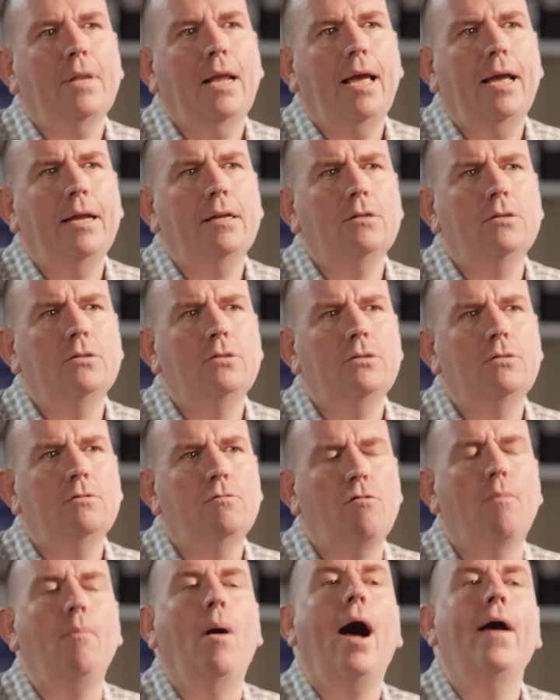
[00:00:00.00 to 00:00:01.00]
and
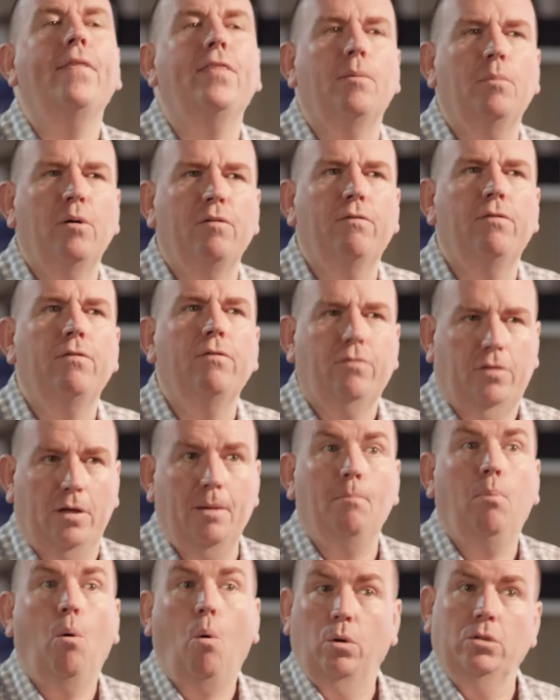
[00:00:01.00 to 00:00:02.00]
remind them of the
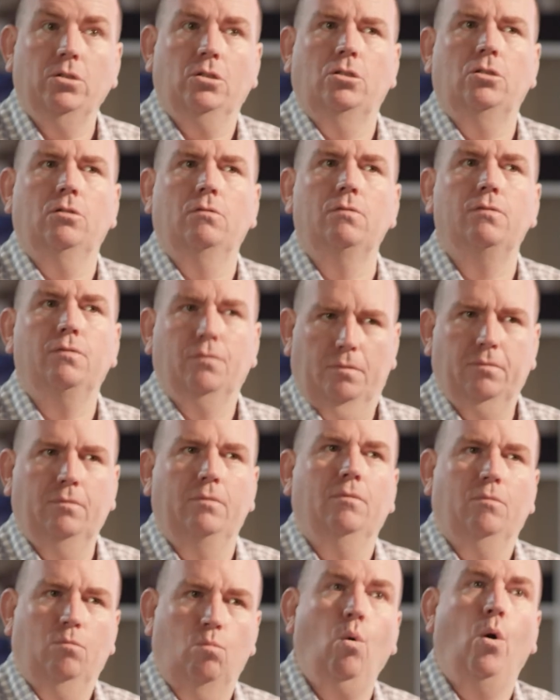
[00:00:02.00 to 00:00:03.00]
importance of
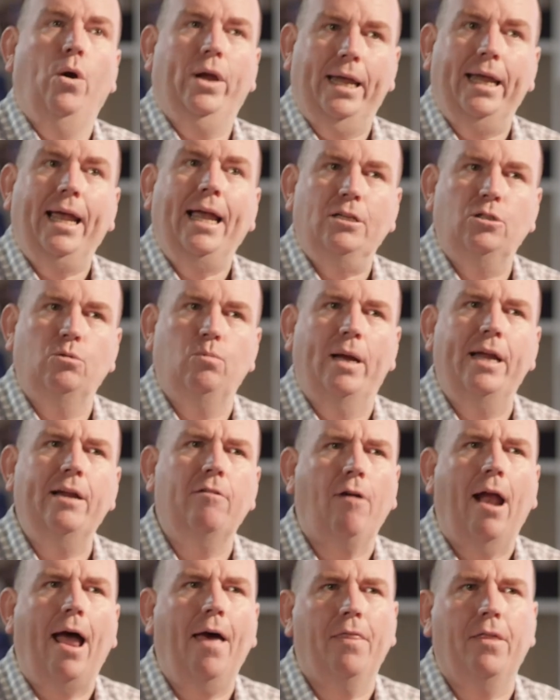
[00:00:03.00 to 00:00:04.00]
working each week
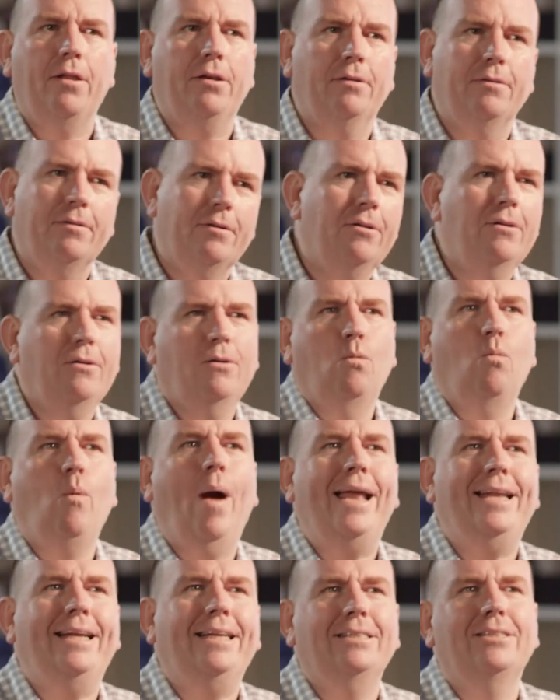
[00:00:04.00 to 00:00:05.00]
rather than
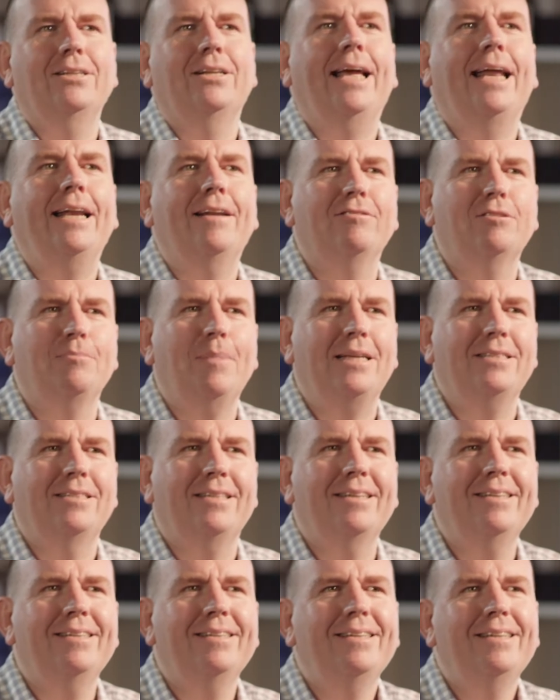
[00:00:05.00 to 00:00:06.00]
waiting until the end of
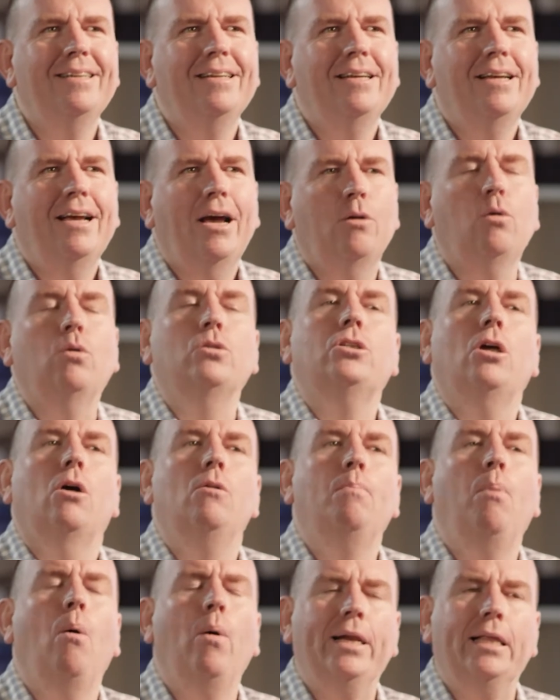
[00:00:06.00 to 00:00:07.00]
semester. And also
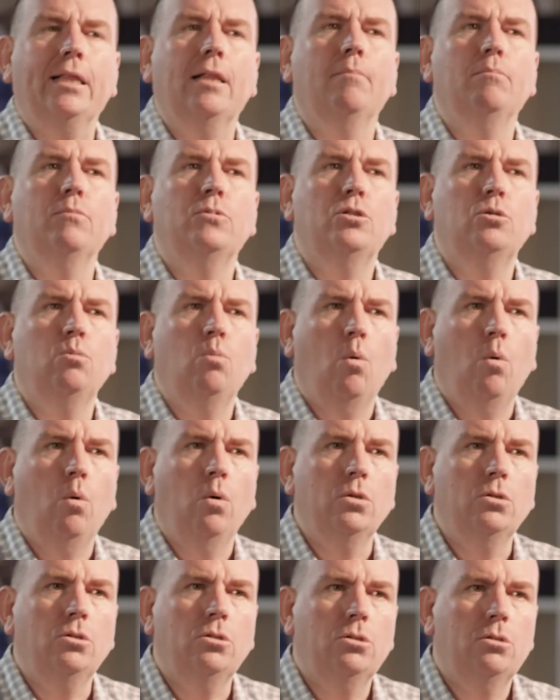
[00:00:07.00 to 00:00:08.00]
pointing them
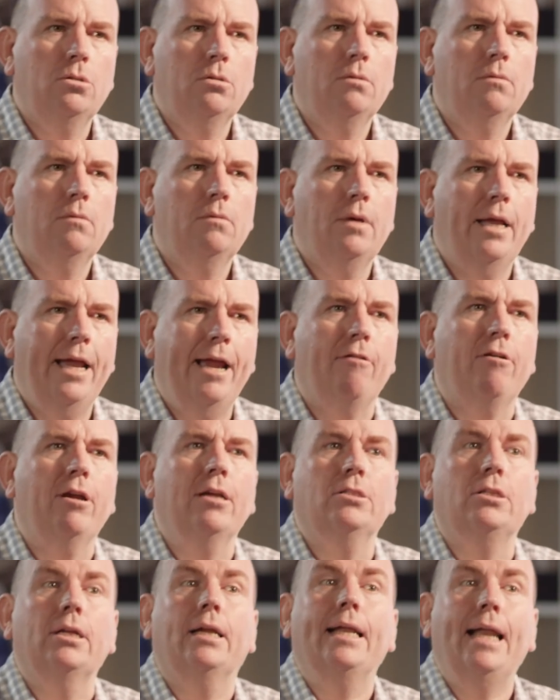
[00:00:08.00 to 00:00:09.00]
towards
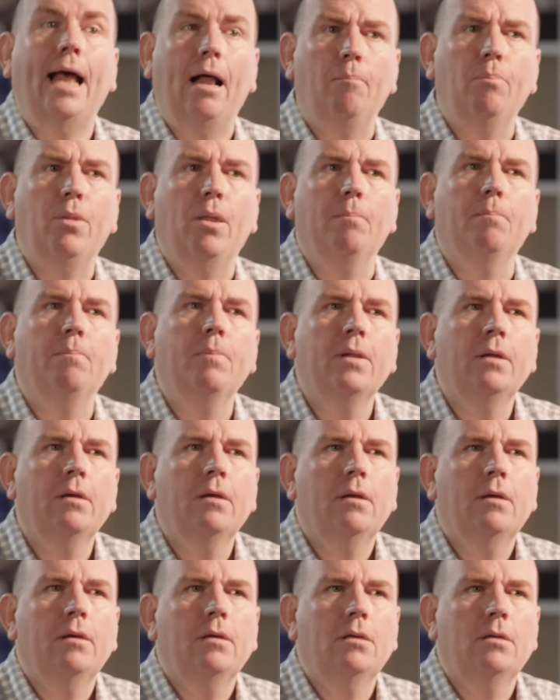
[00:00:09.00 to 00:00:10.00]
areas that can help them,
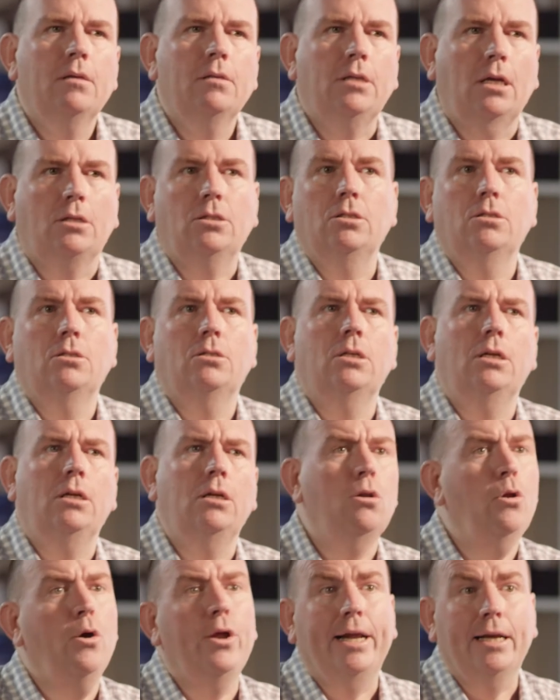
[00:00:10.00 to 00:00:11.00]
such as the
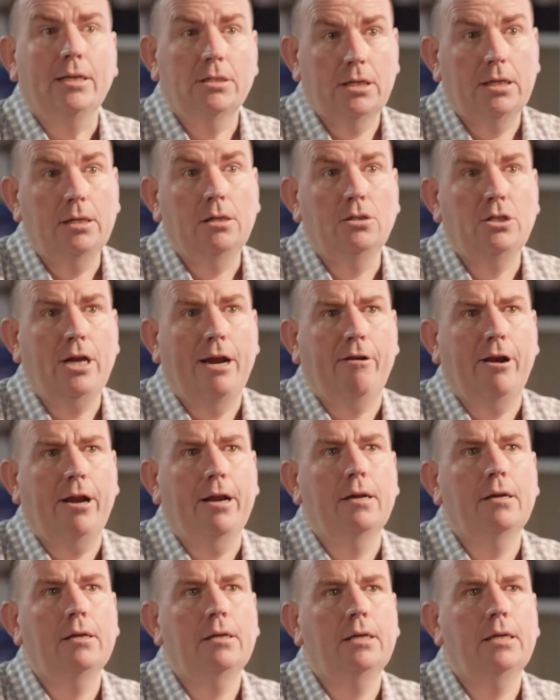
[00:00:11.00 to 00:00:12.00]
learning skills
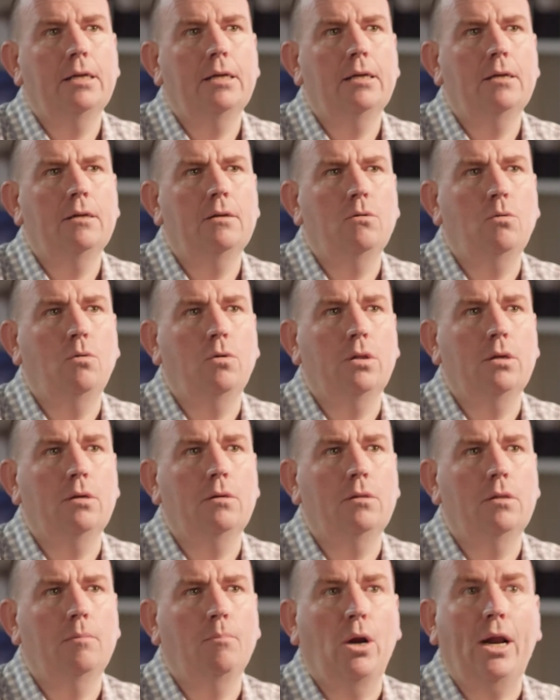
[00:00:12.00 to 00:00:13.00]
area, or the
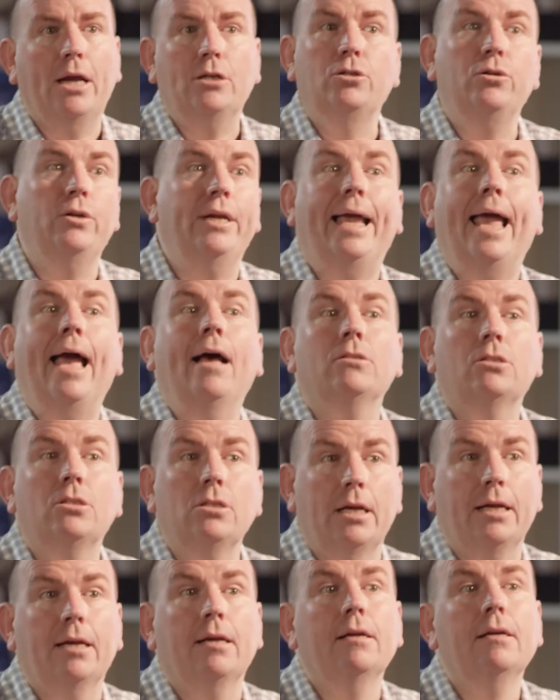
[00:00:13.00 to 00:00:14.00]
Monash Uni
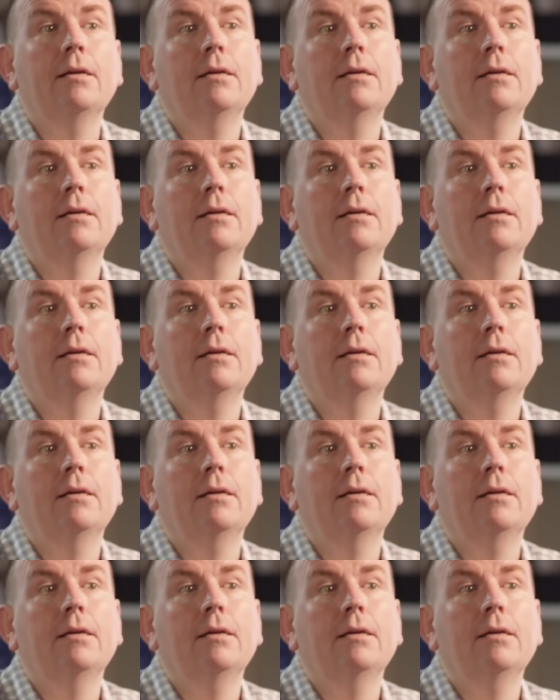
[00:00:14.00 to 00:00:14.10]
counselling,